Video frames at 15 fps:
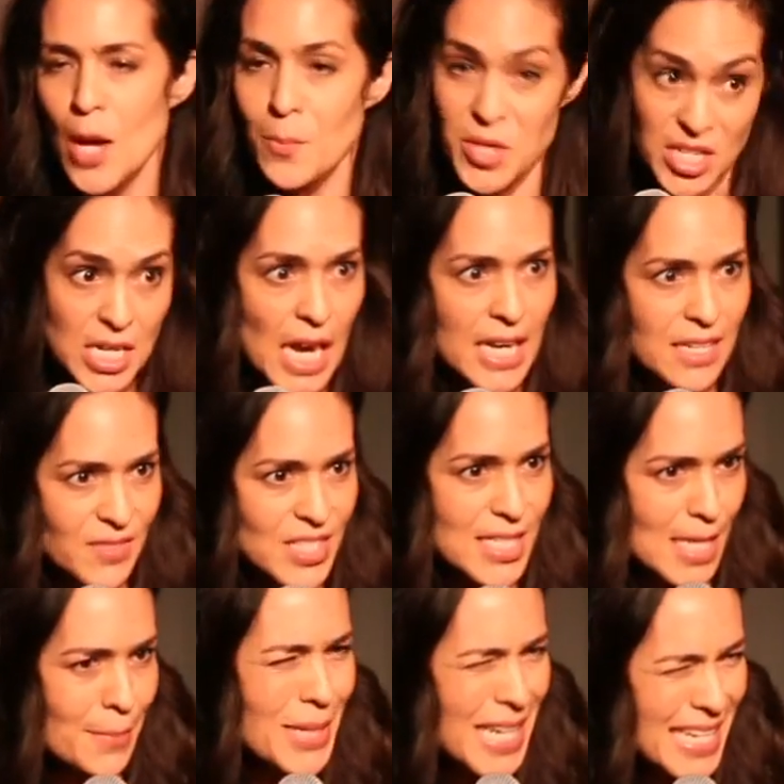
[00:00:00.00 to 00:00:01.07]
But the night of the
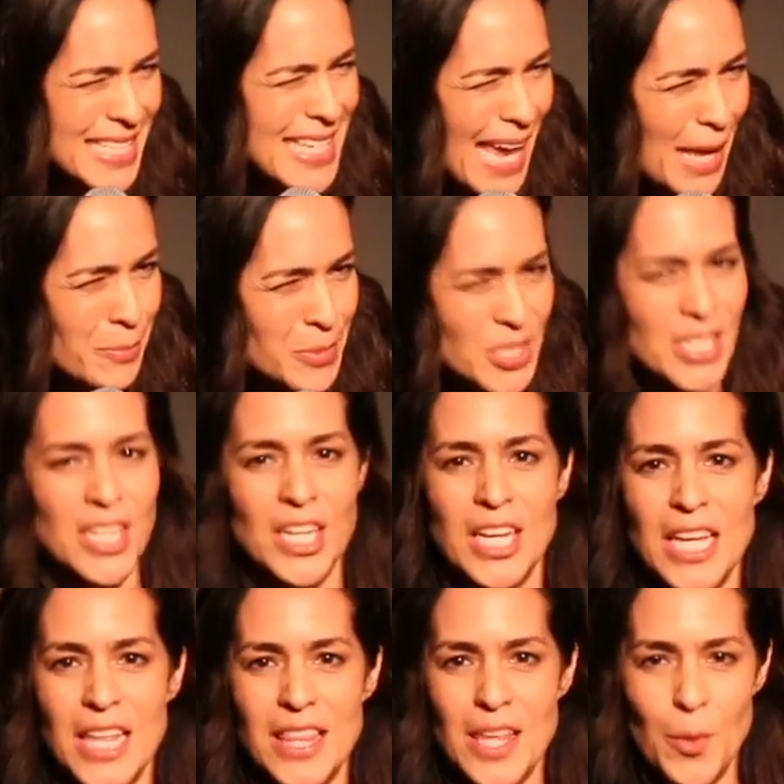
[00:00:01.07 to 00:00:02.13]
summit attempt,
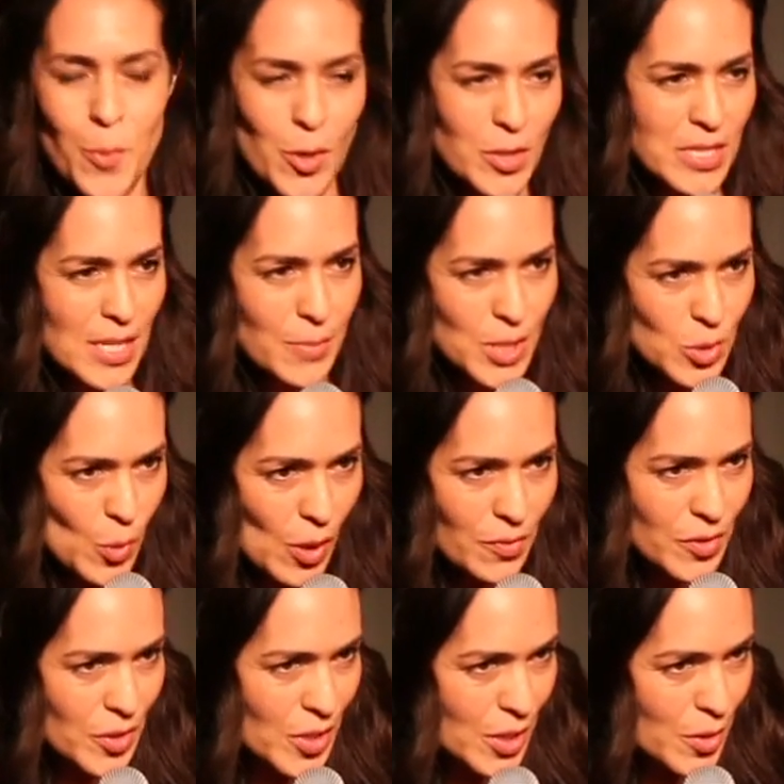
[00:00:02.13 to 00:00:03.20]
they woke us up at
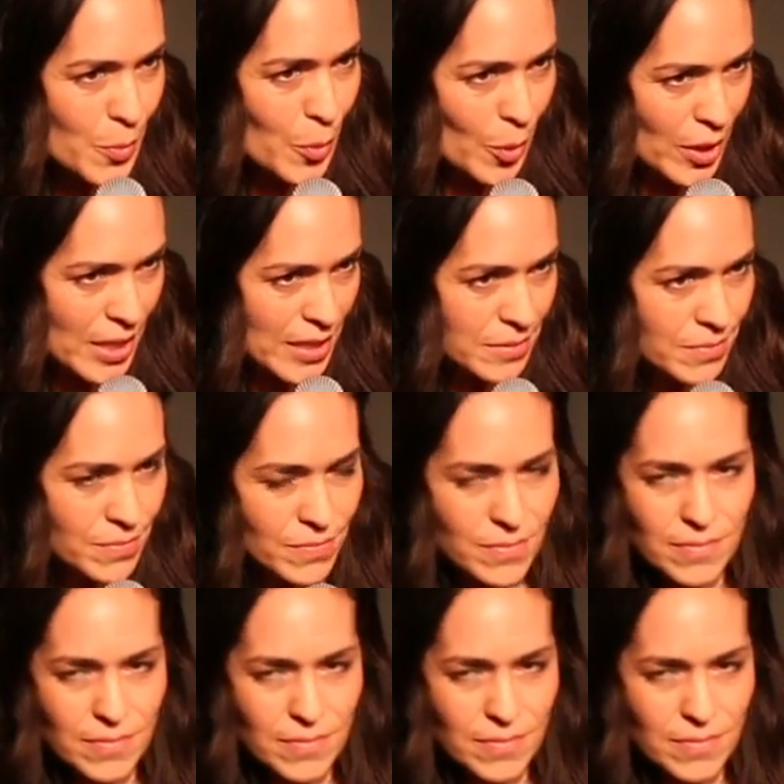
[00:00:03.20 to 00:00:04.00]
12:30 in the morning